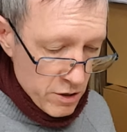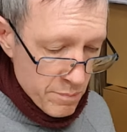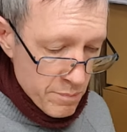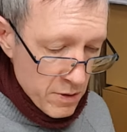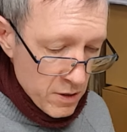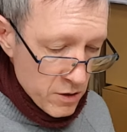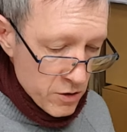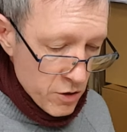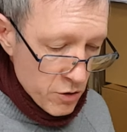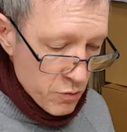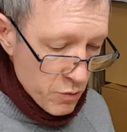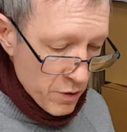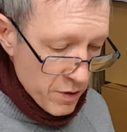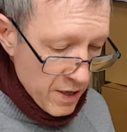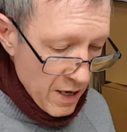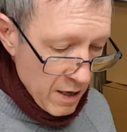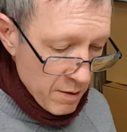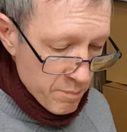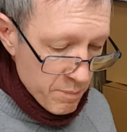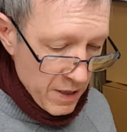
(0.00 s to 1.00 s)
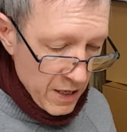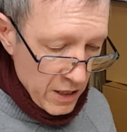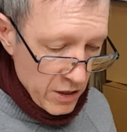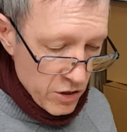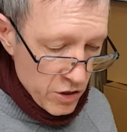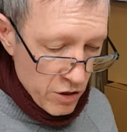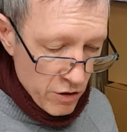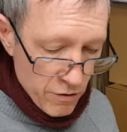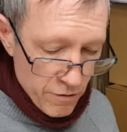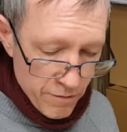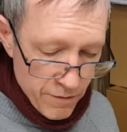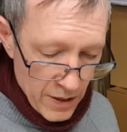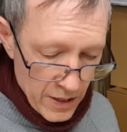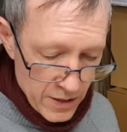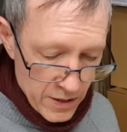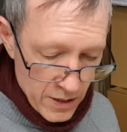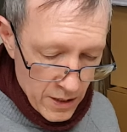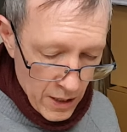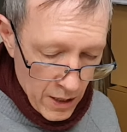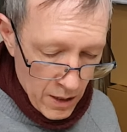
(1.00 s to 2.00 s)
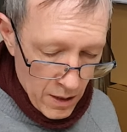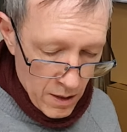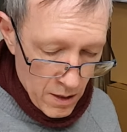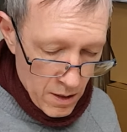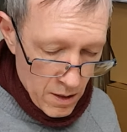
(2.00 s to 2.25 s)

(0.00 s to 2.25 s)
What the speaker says: build it without being too fussy,